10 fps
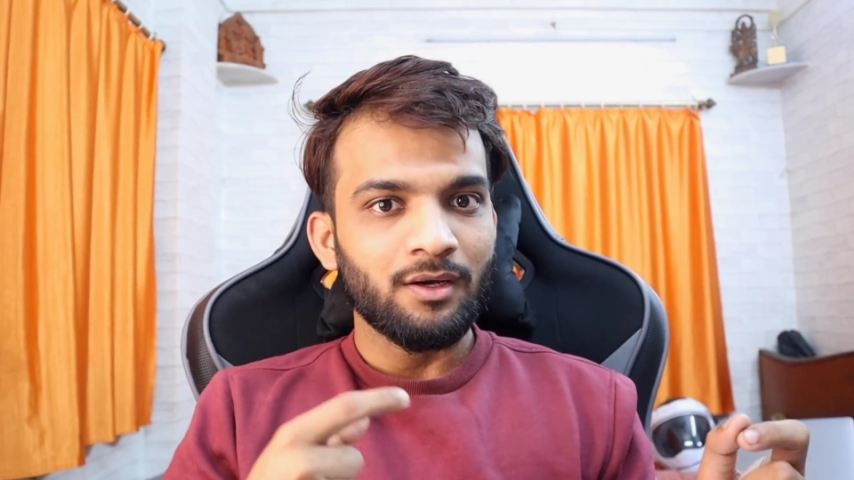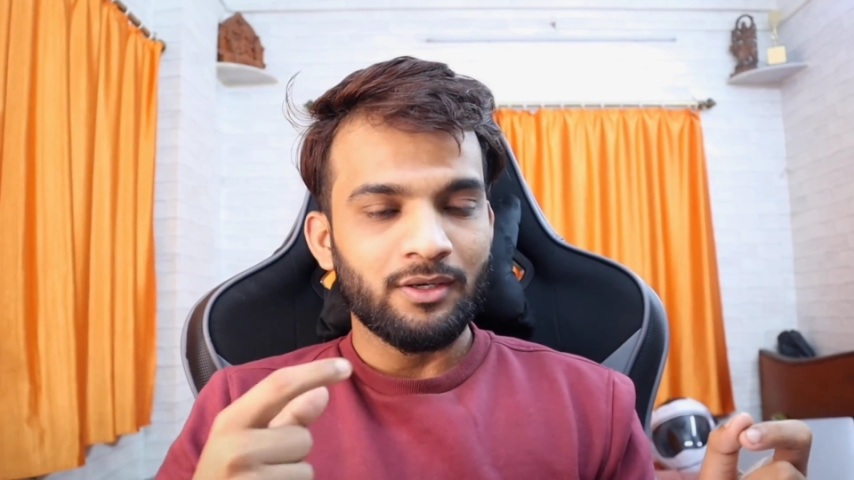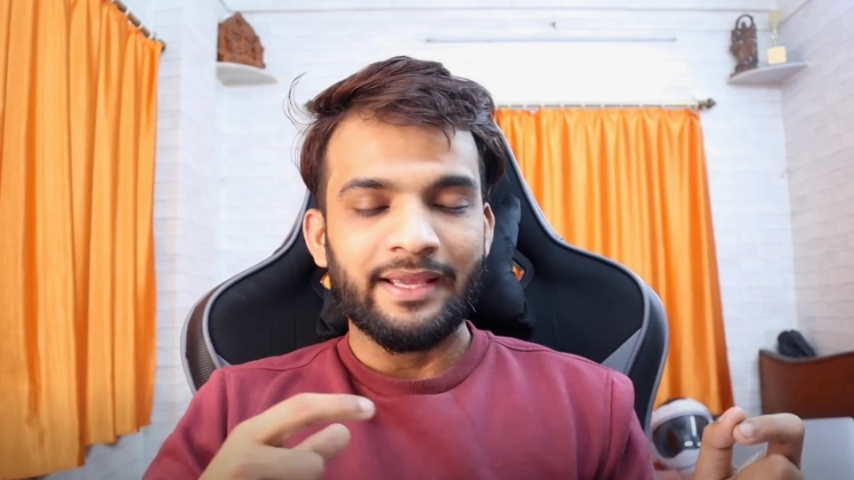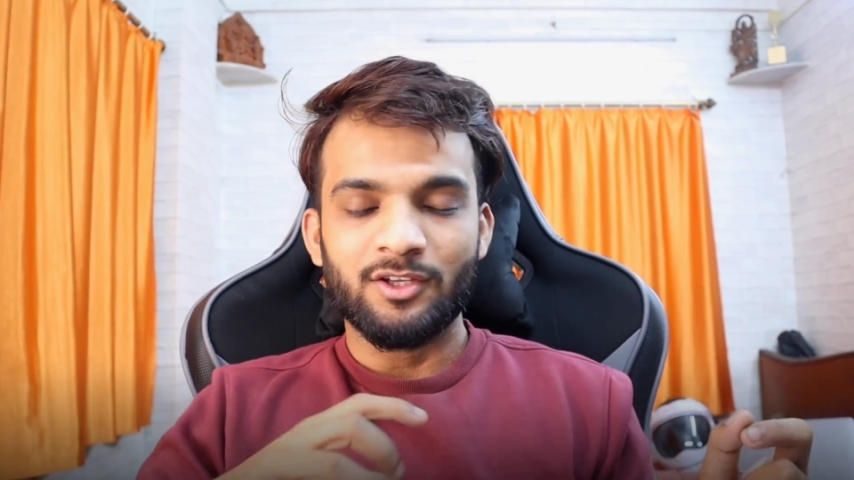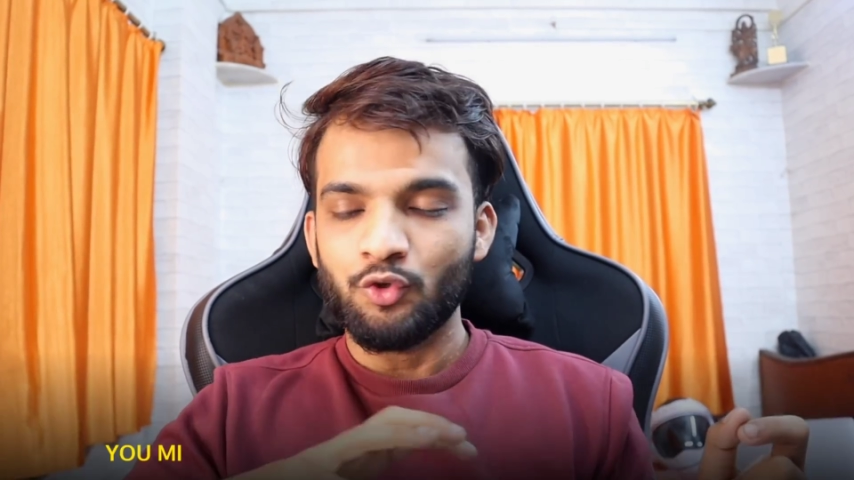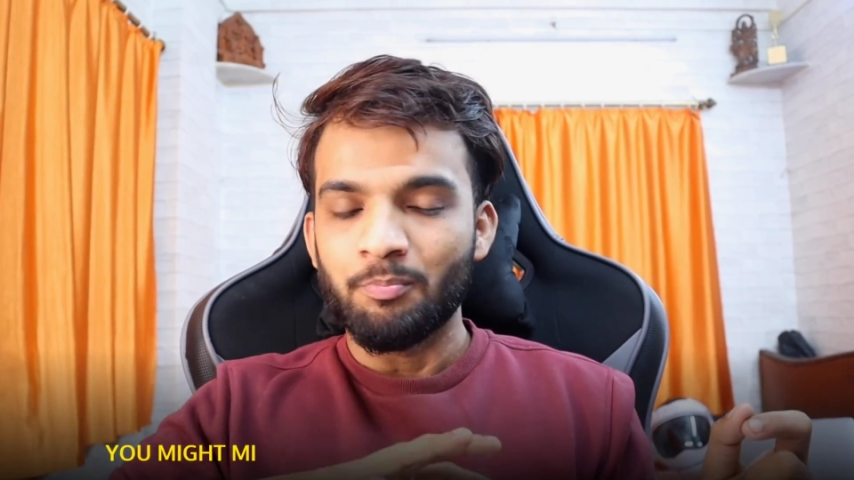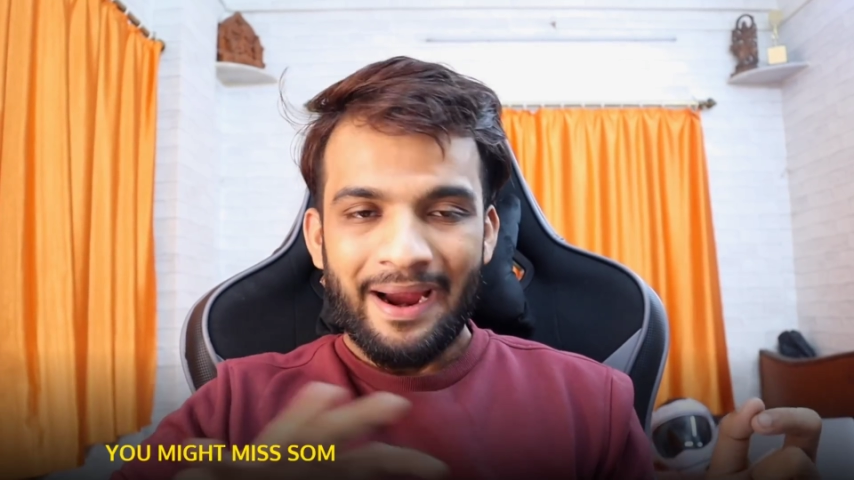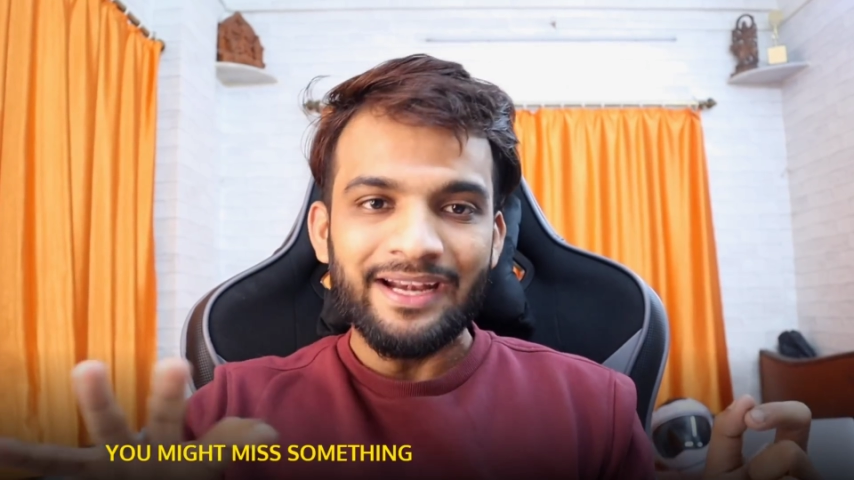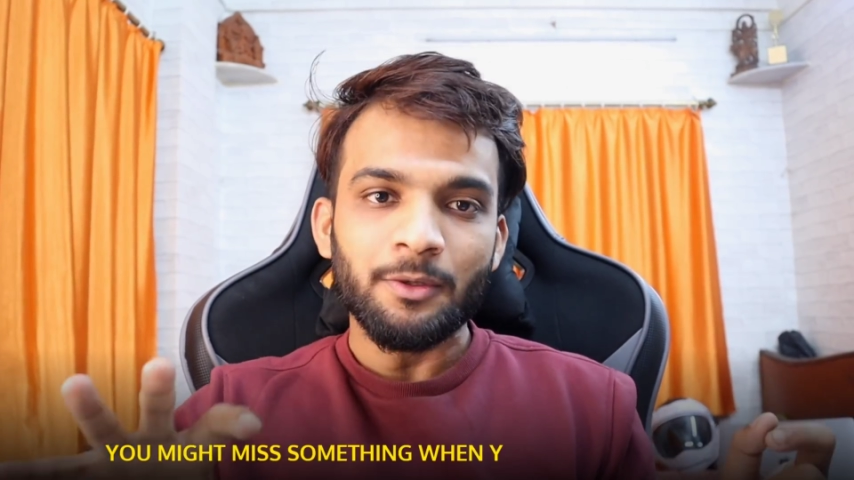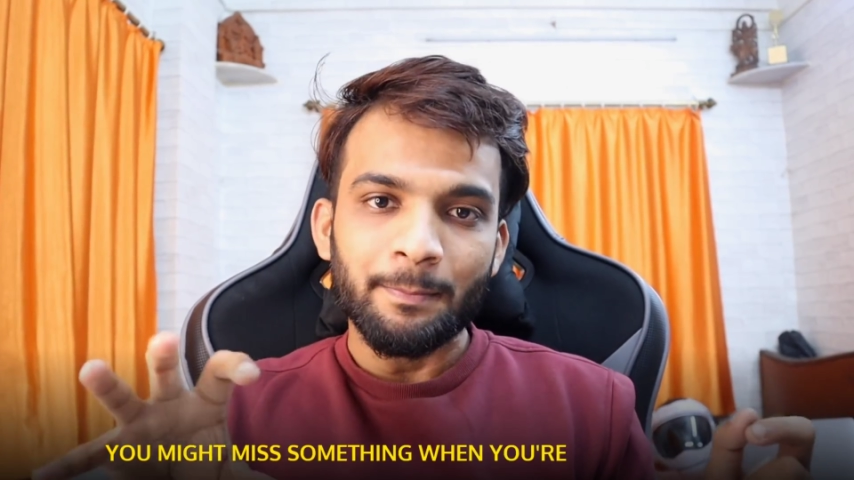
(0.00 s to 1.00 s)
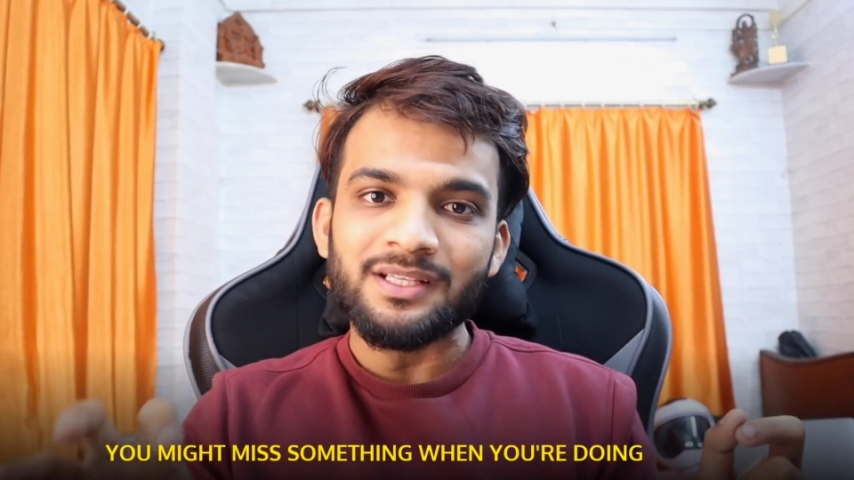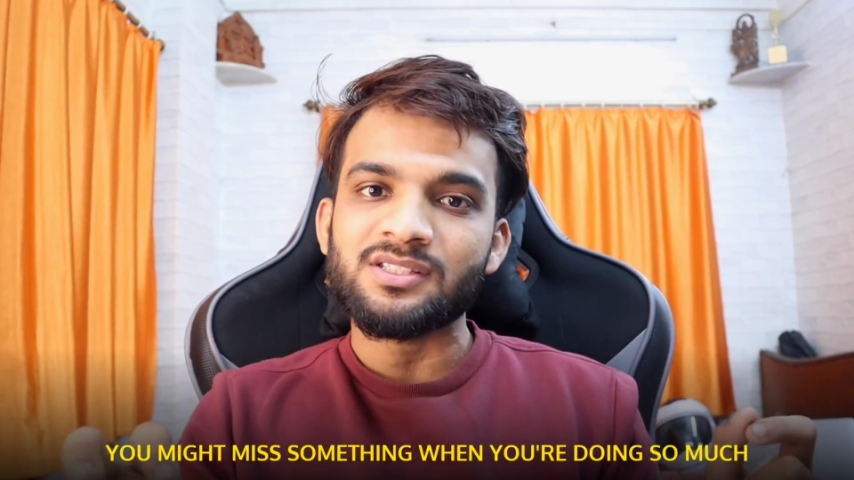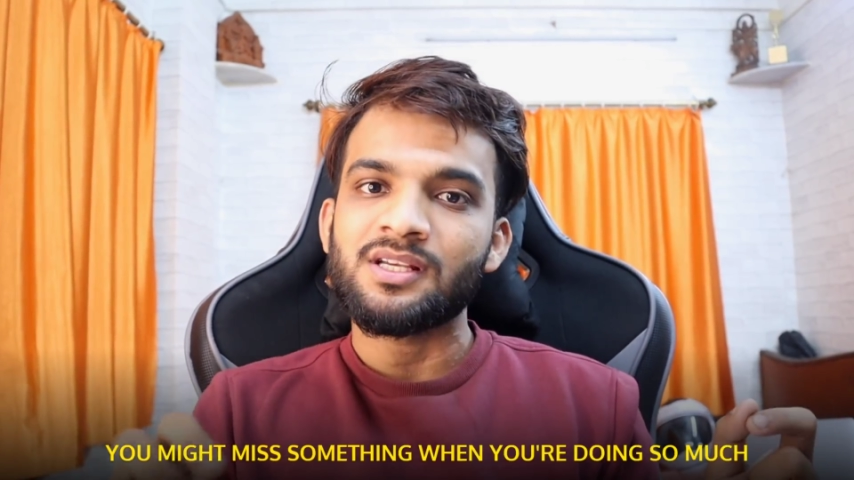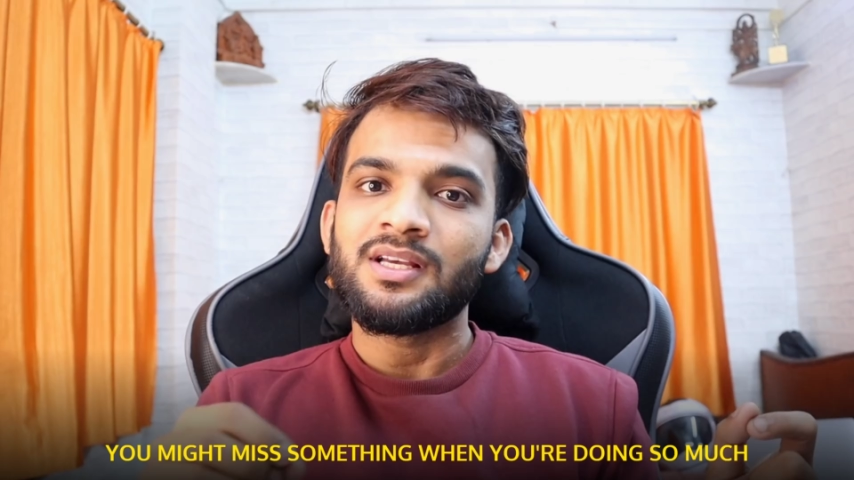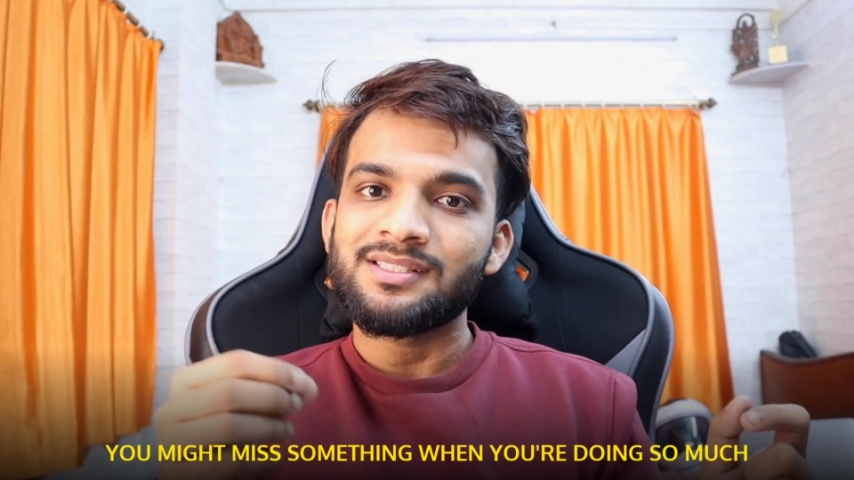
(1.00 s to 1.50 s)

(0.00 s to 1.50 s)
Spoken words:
like you might miss